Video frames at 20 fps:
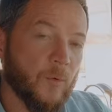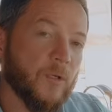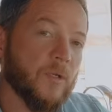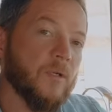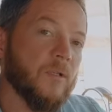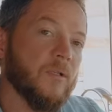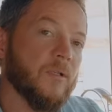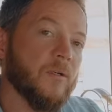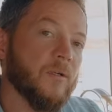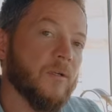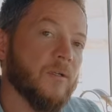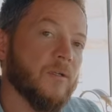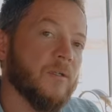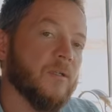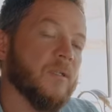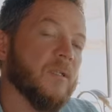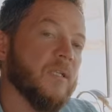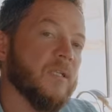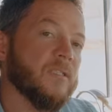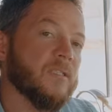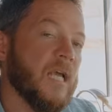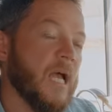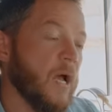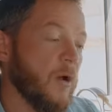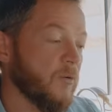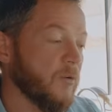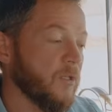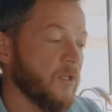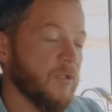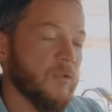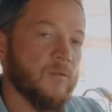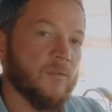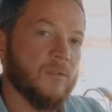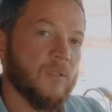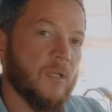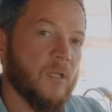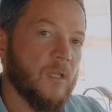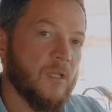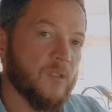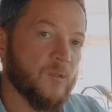going to learn is how to use
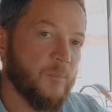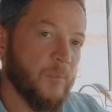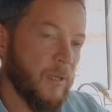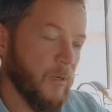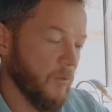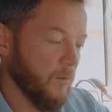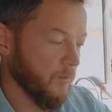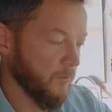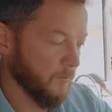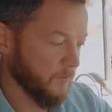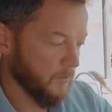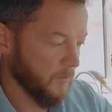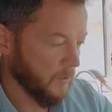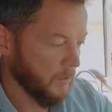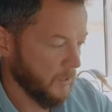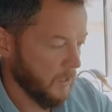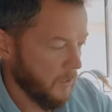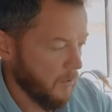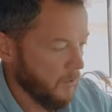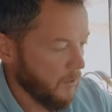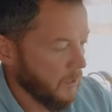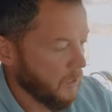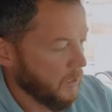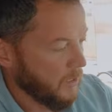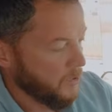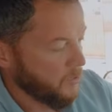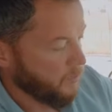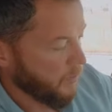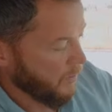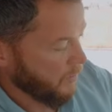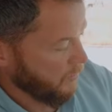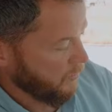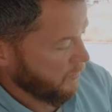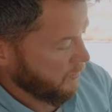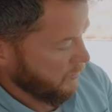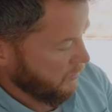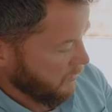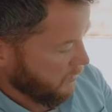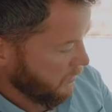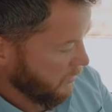the clutch pedal. So the clutch pedal,
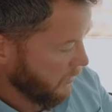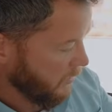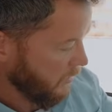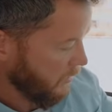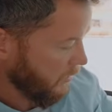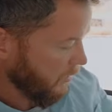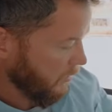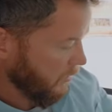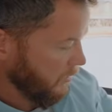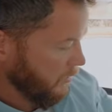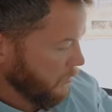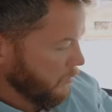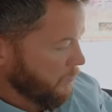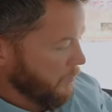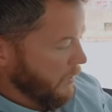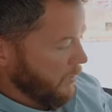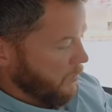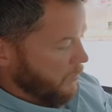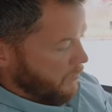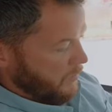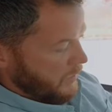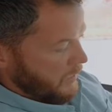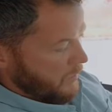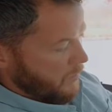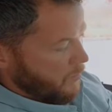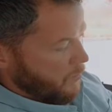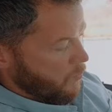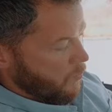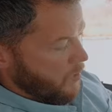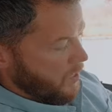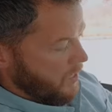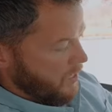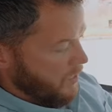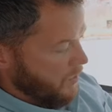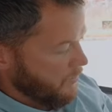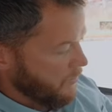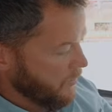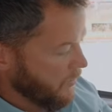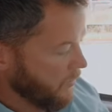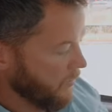our little pedal we got way
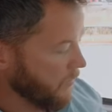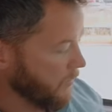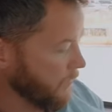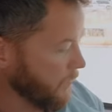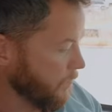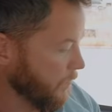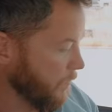down here,